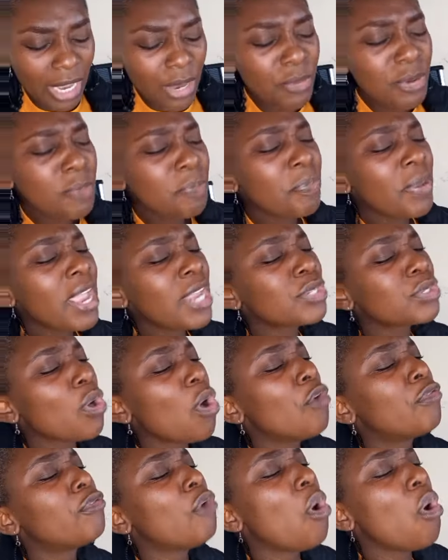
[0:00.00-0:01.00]
I repent
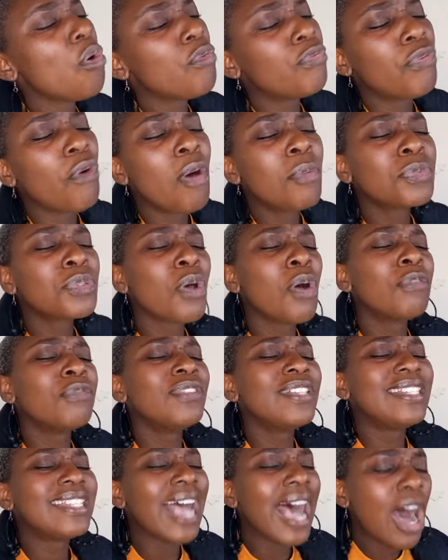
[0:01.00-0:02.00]
of all forms
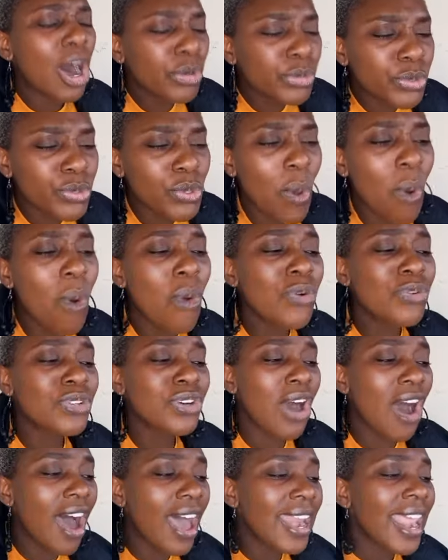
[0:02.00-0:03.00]
of doubt, oh
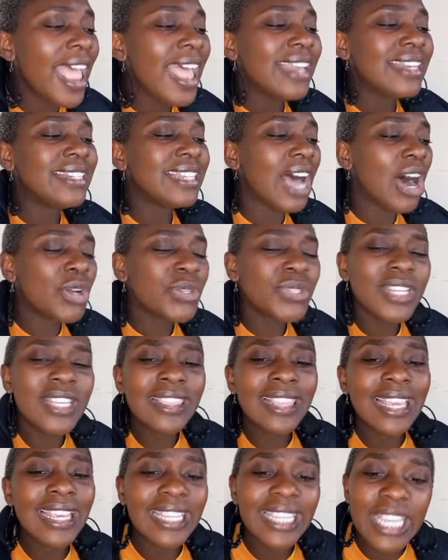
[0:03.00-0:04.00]
God, doubt
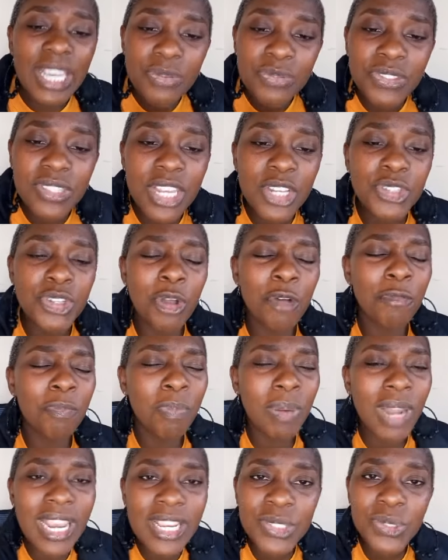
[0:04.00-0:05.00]
in the gifts that you
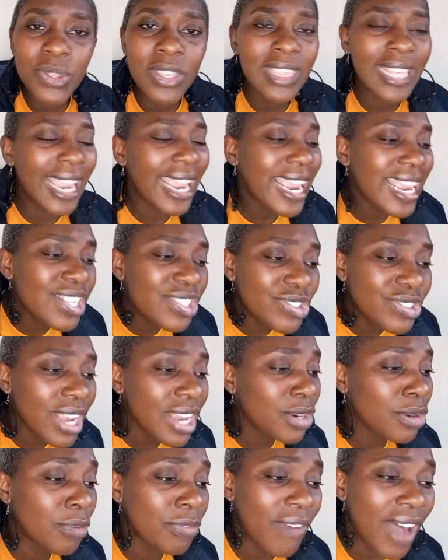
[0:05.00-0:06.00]
have placed on the
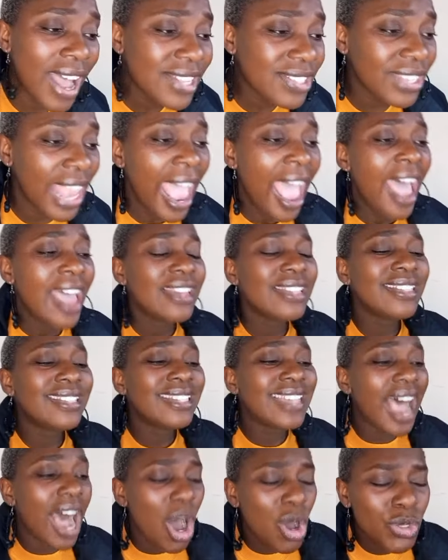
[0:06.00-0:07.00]
inside of us,
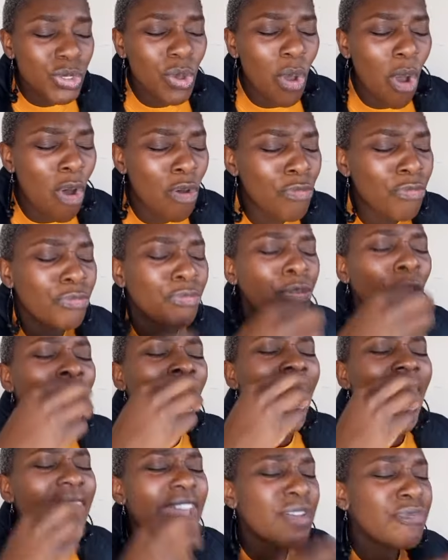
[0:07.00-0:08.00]
doubt of
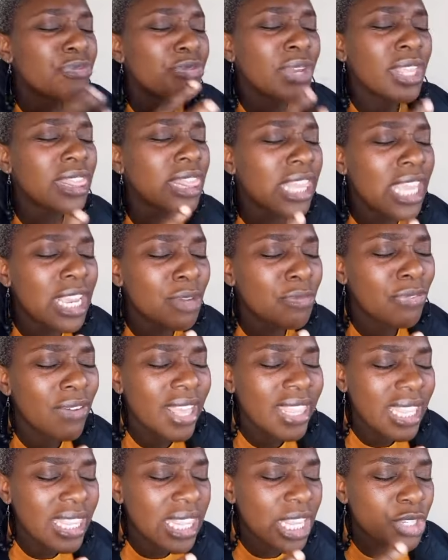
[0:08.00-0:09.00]
everything,
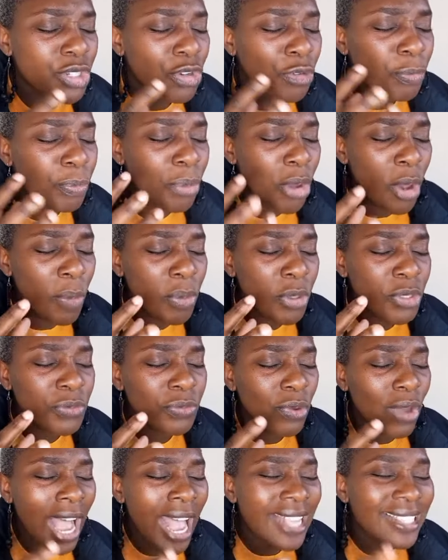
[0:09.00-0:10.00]
Father, that you've
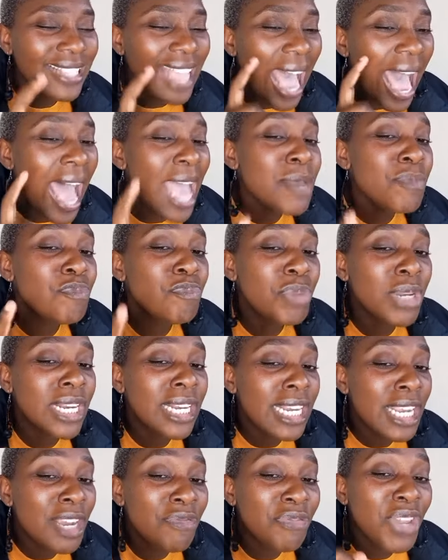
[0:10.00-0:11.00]
purposed for us,
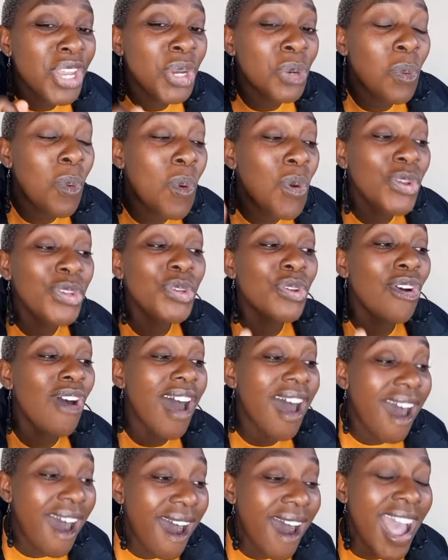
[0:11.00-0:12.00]
unbelief in who
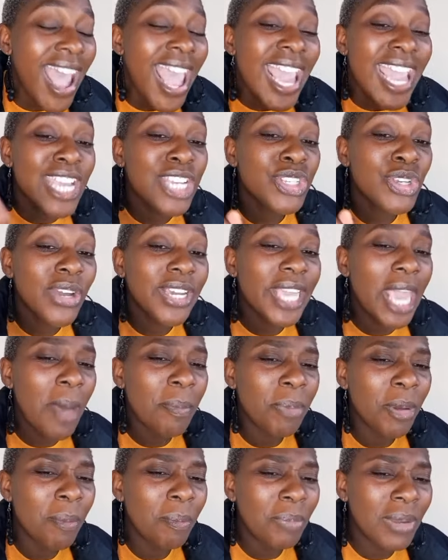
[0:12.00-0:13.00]
you are, in your
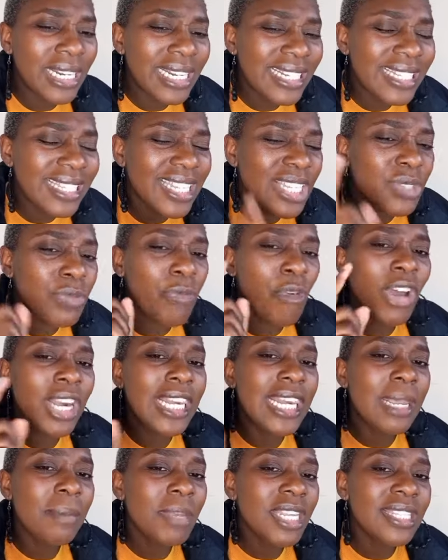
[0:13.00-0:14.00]
capabilities, for
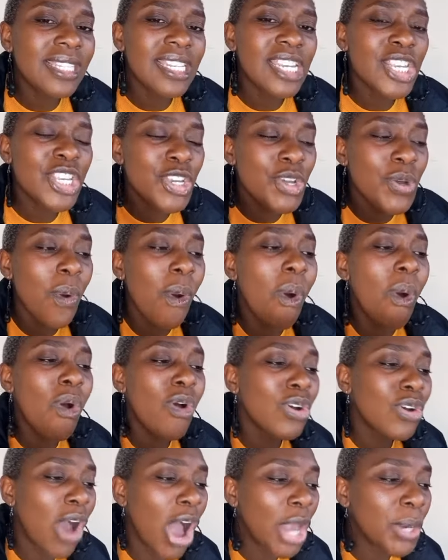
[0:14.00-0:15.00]
limiting you,
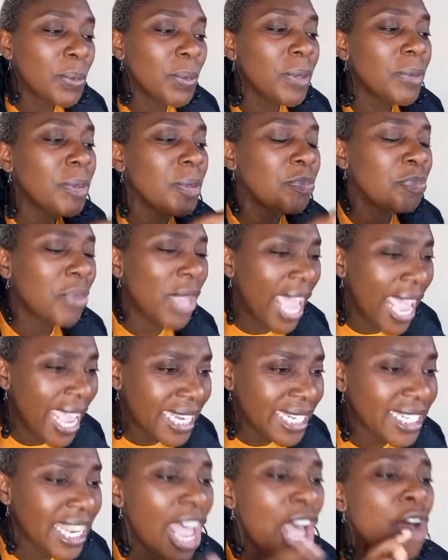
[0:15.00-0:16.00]
oh God, we
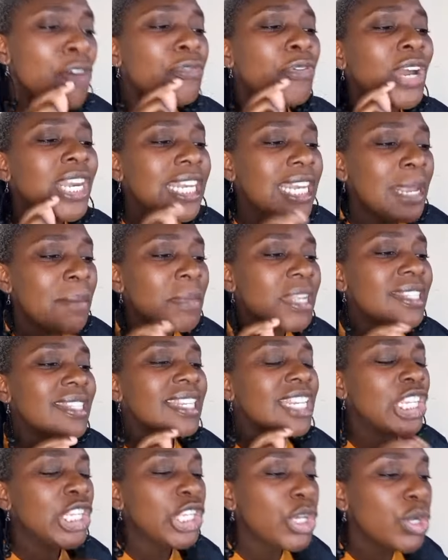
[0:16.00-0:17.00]
repent, for
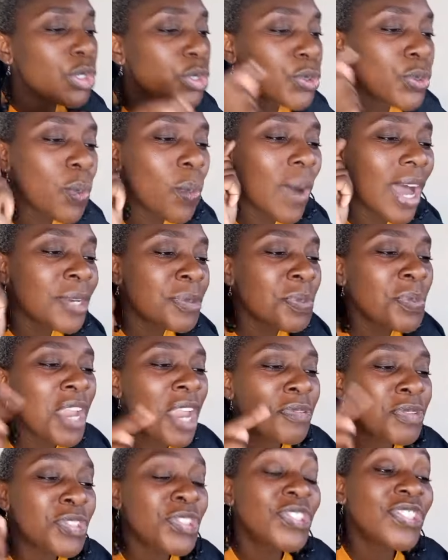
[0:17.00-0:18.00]
limiting you to what we
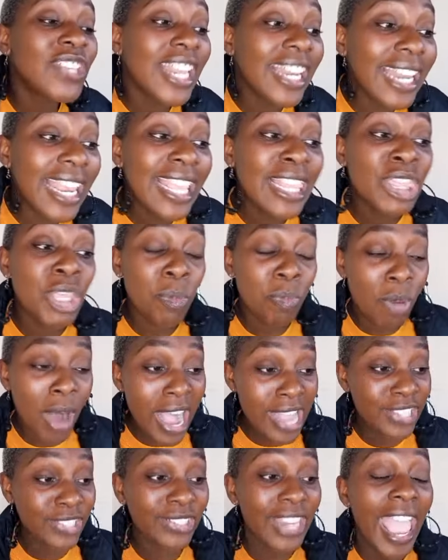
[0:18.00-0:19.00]
have seen in the
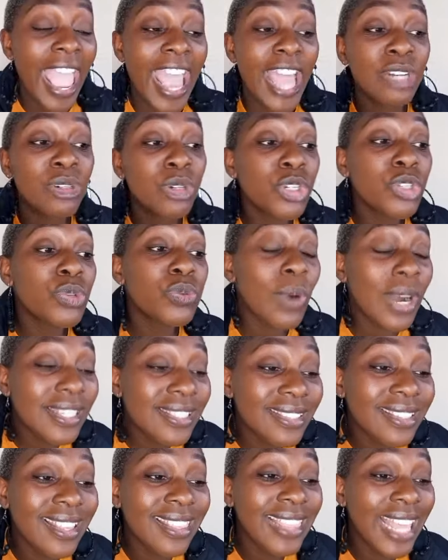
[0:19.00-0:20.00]
past, and not
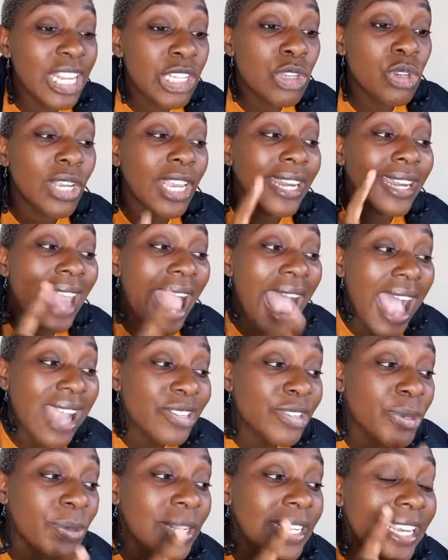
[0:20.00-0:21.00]
trusting that you can
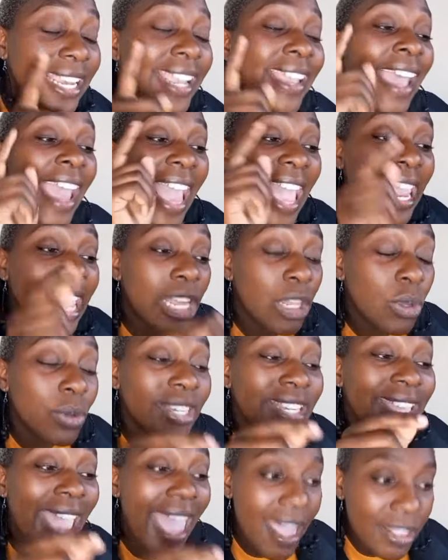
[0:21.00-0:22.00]
actually
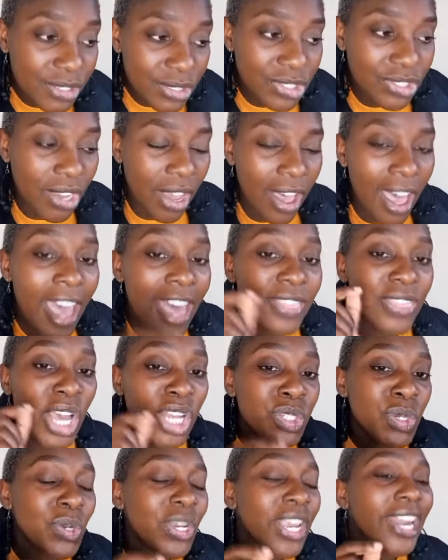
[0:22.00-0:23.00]
heal cancer,
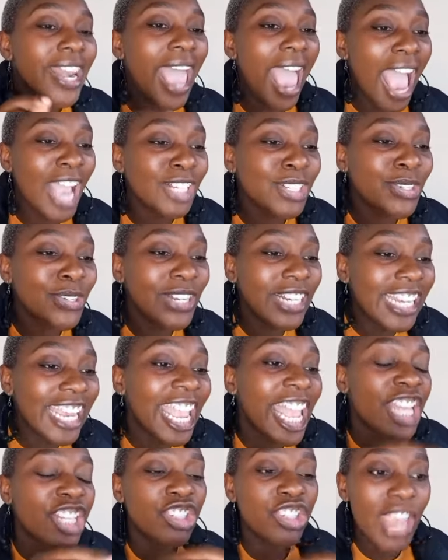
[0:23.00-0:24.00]
that you can
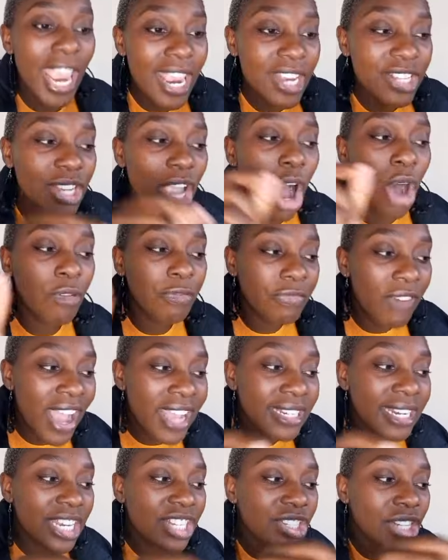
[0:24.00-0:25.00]
actually change our
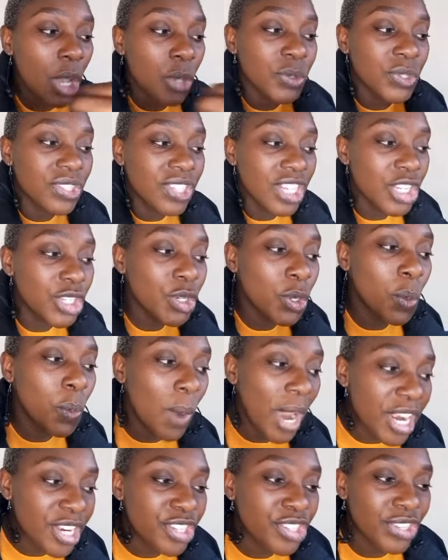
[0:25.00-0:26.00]
financial
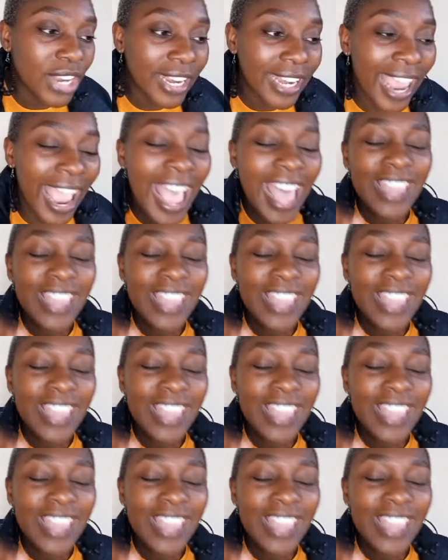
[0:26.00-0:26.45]
situation,